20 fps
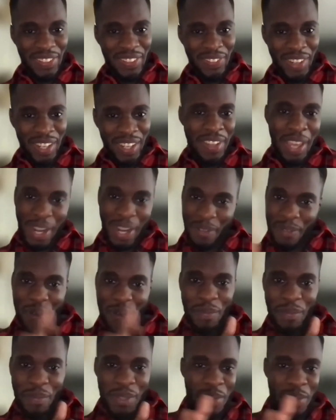but
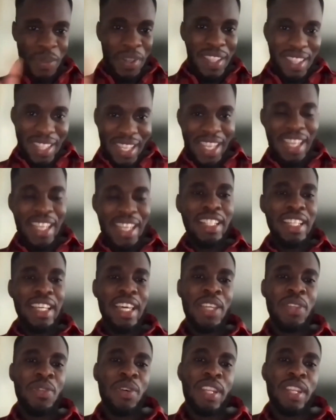anything between that
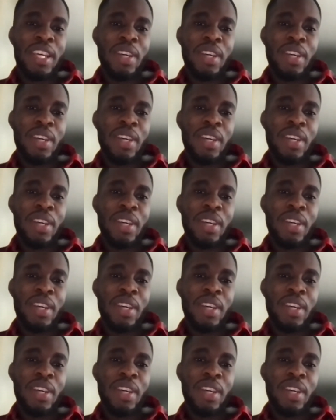is what